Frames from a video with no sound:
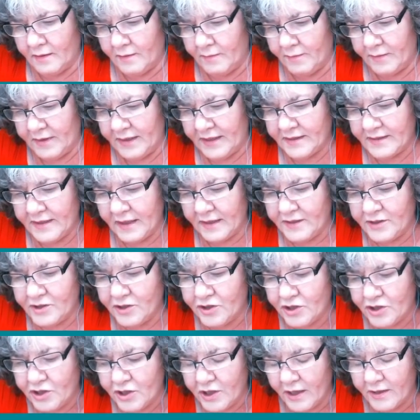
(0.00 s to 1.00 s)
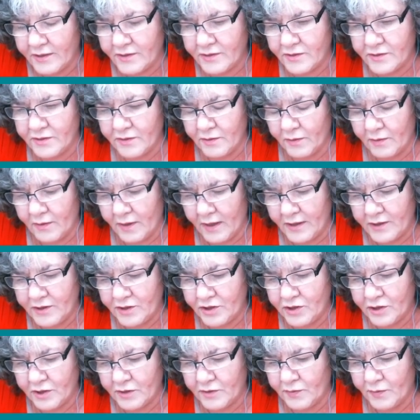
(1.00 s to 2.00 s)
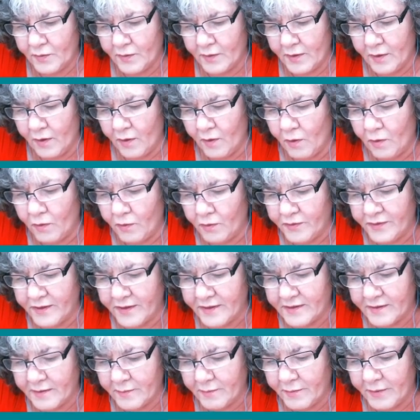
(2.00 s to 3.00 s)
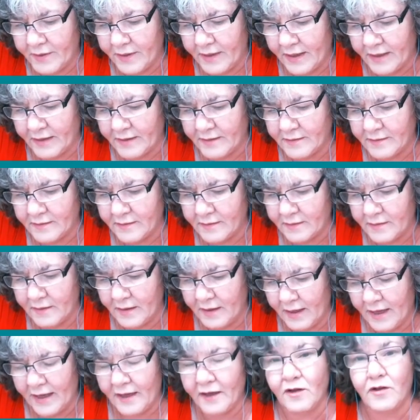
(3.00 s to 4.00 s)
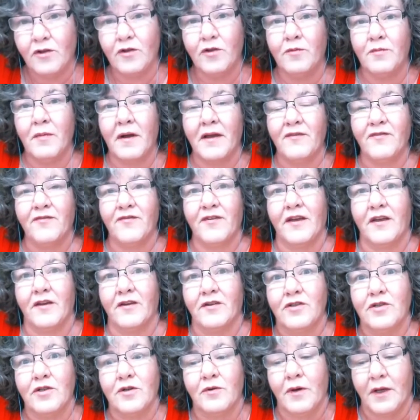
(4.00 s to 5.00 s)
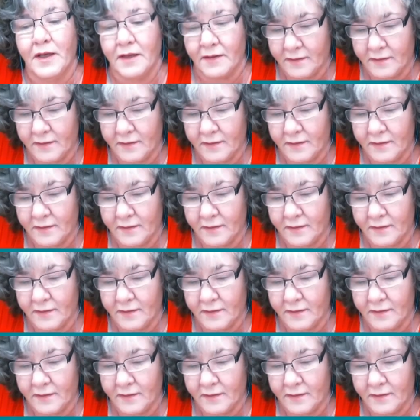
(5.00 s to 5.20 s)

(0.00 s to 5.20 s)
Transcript: Because I just want to hold this in place and glue my finger to it.